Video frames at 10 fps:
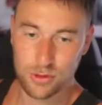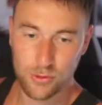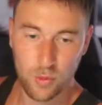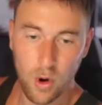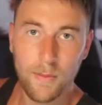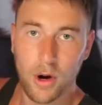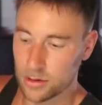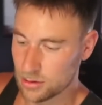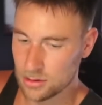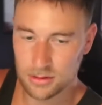I'm shocked they
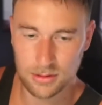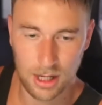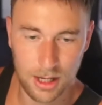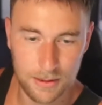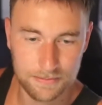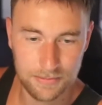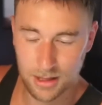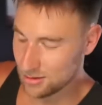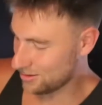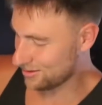didn't do one for Black Ops 6.